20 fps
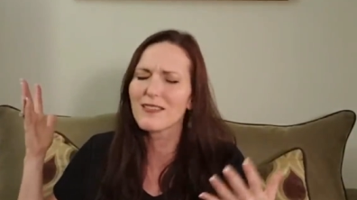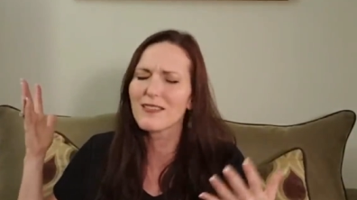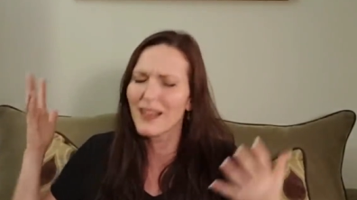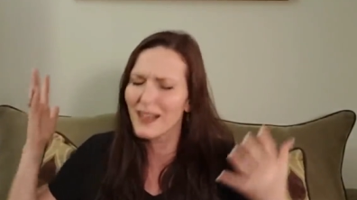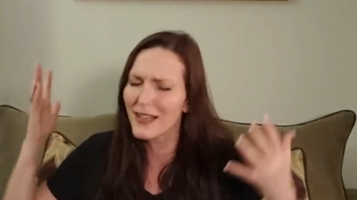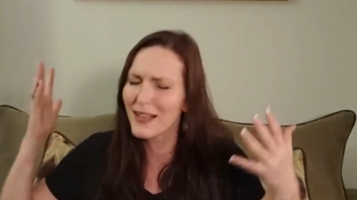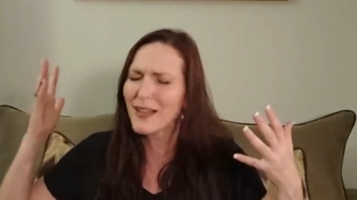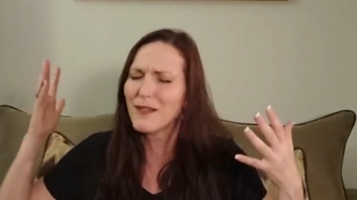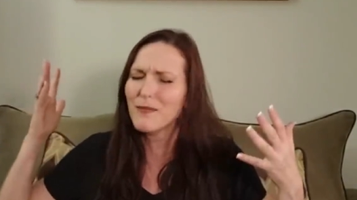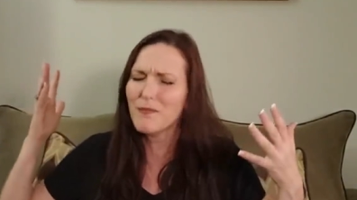
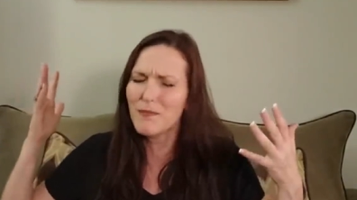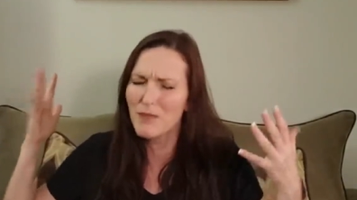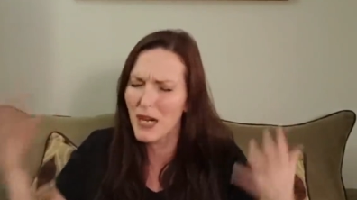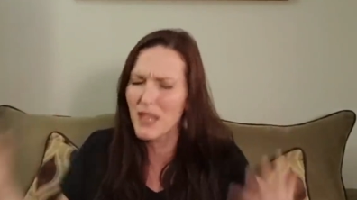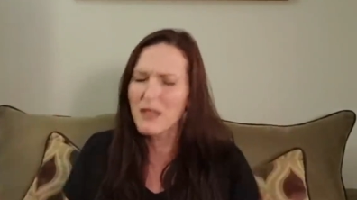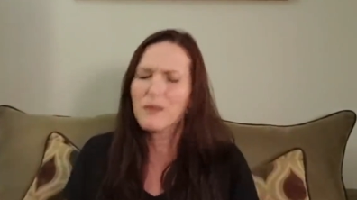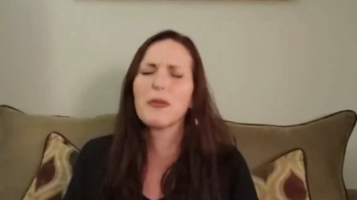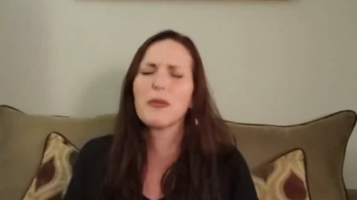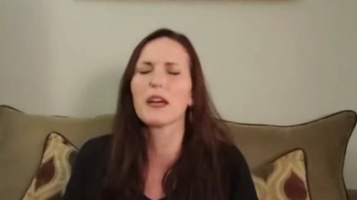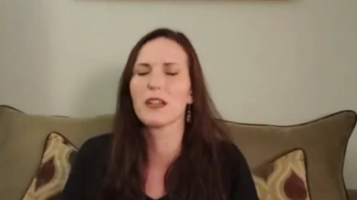like a
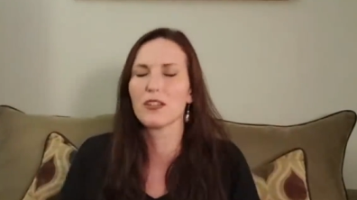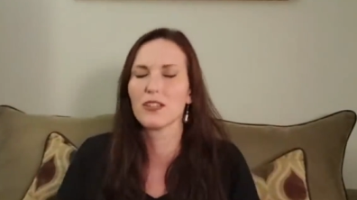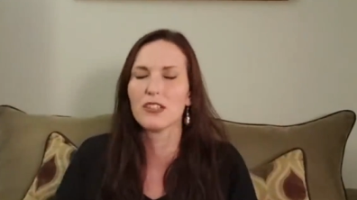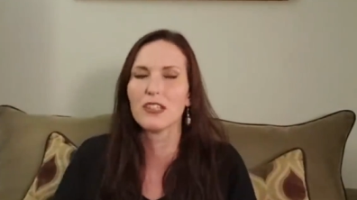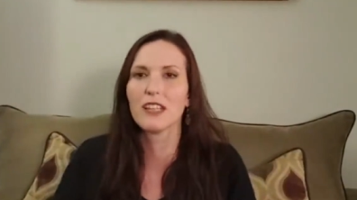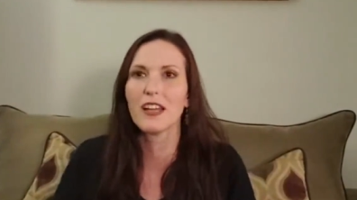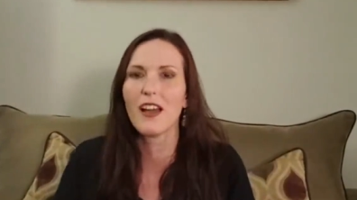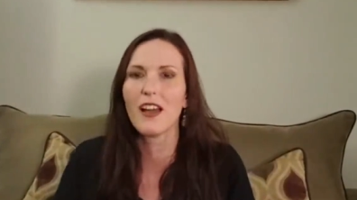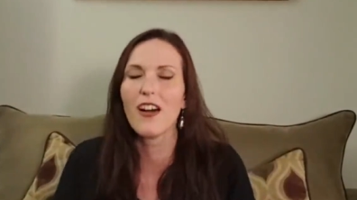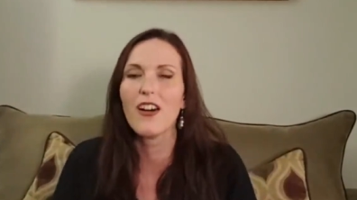mud puddle
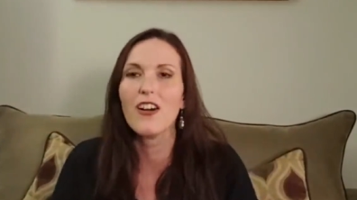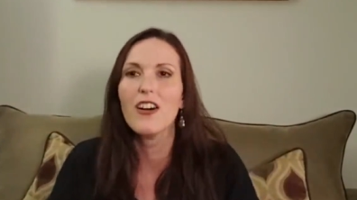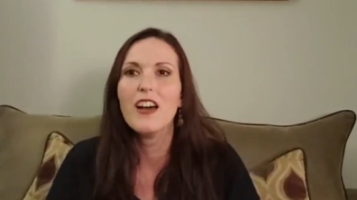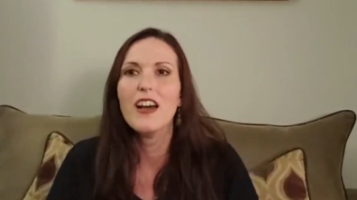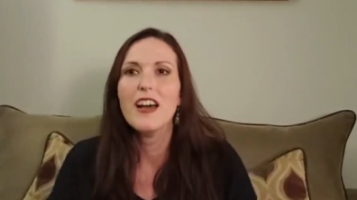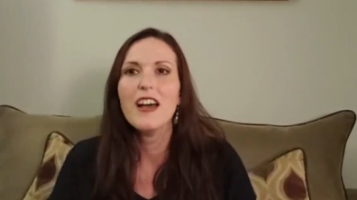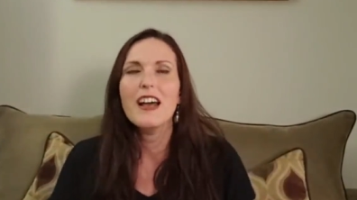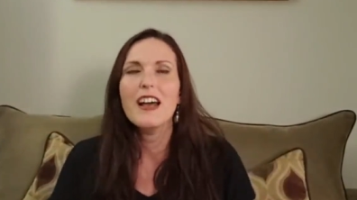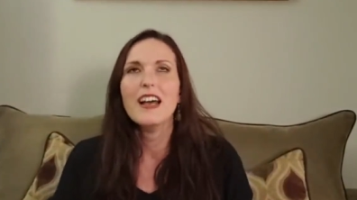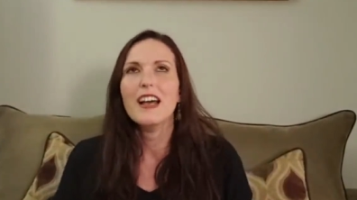now
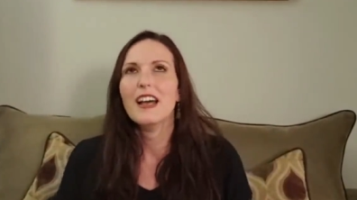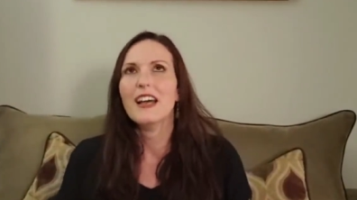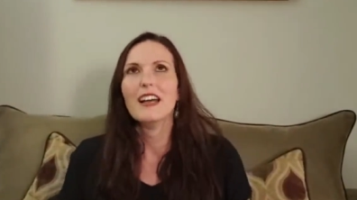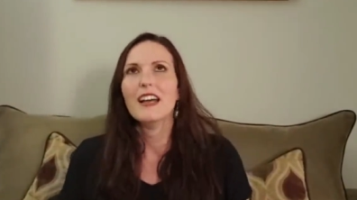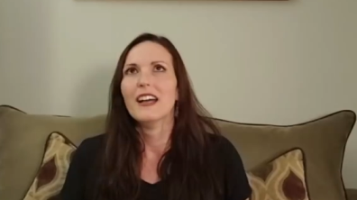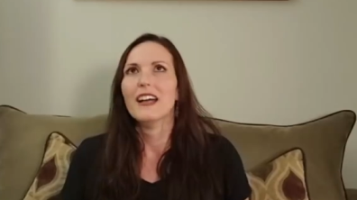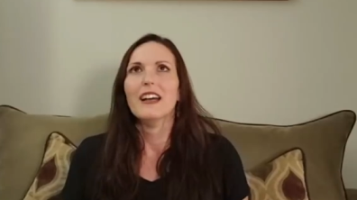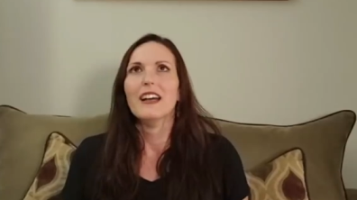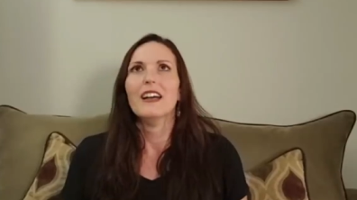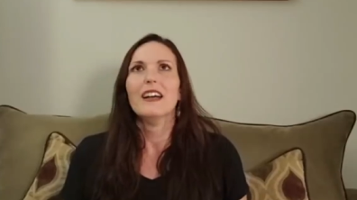
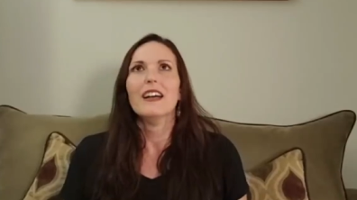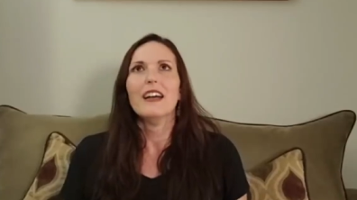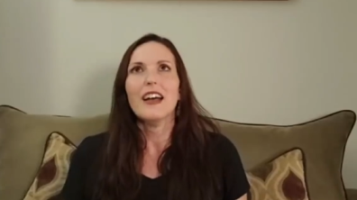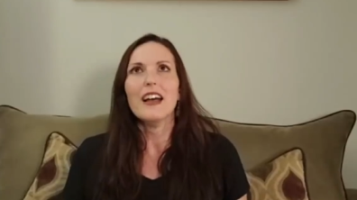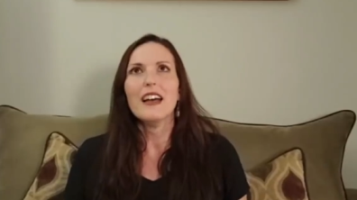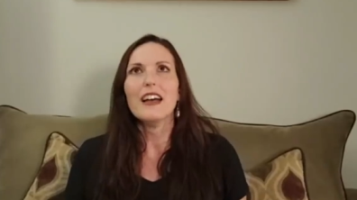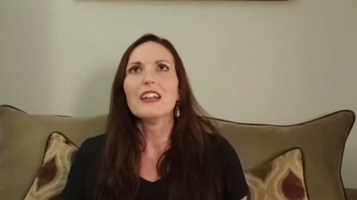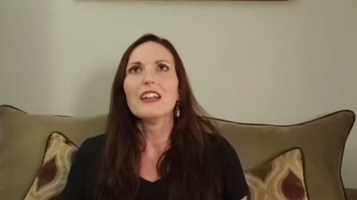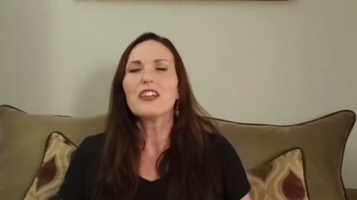uh,